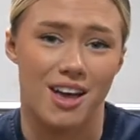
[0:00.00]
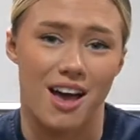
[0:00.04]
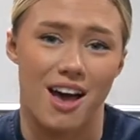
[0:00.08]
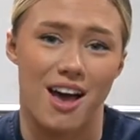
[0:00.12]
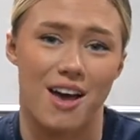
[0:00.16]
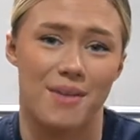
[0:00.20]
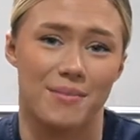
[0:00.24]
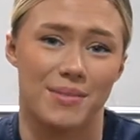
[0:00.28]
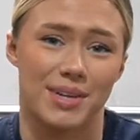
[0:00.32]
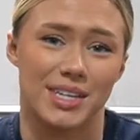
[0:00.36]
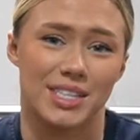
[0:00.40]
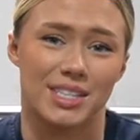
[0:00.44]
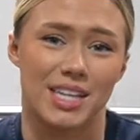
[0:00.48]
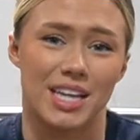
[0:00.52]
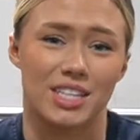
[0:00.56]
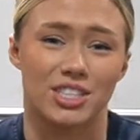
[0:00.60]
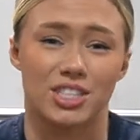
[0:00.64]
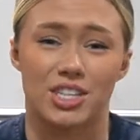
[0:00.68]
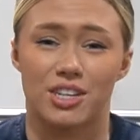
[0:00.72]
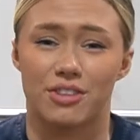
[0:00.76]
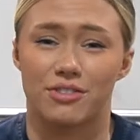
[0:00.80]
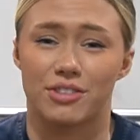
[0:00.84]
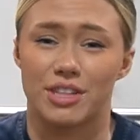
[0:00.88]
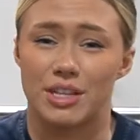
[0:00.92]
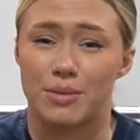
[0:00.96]
It's
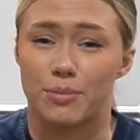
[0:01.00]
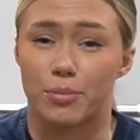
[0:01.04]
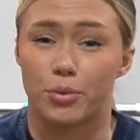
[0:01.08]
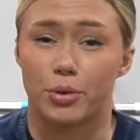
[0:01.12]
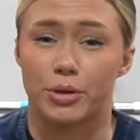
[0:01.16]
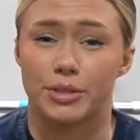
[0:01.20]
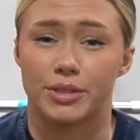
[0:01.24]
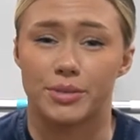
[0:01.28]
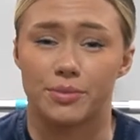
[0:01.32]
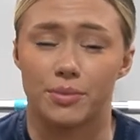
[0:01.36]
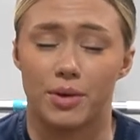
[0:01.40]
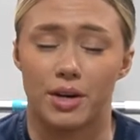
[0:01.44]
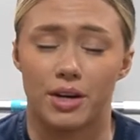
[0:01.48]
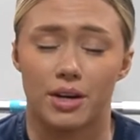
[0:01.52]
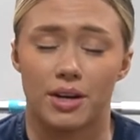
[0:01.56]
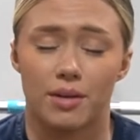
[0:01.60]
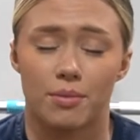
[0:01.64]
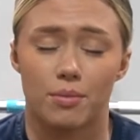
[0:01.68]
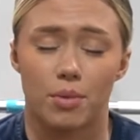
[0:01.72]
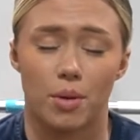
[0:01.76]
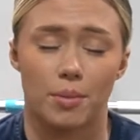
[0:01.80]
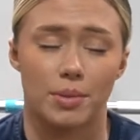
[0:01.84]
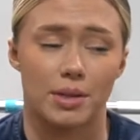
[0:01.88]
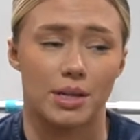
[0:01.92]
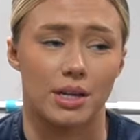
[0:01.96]
actually a really important one,
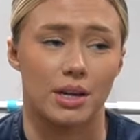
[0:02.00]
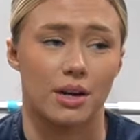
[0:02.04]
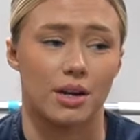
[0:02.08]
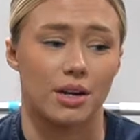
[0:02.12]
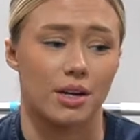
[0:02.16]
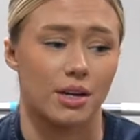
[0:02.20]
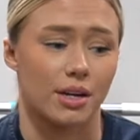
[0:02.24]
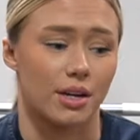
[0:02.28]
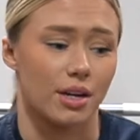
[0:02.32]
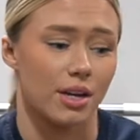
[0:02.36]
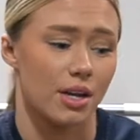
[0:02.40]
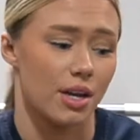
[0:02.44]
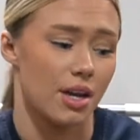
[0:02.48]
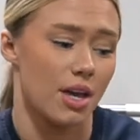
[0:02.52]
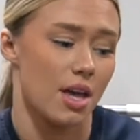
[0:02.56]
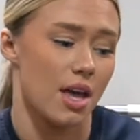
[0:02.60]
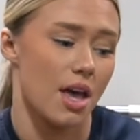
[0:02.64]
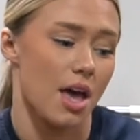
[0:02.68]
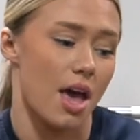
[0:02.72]
probably our